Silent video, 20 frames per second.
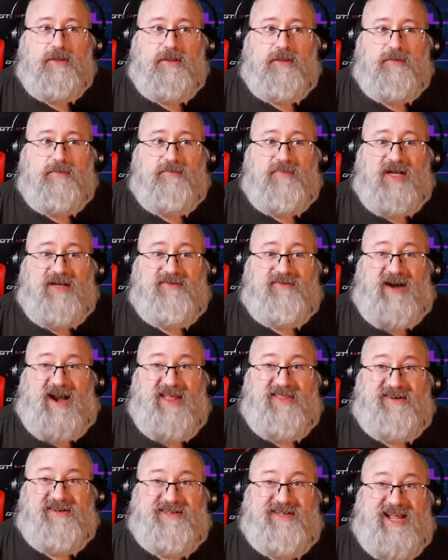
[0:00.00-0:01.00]
my
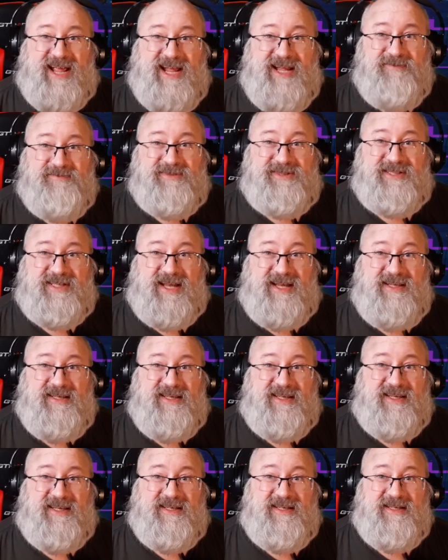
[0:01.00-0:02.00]
rather tame psyche.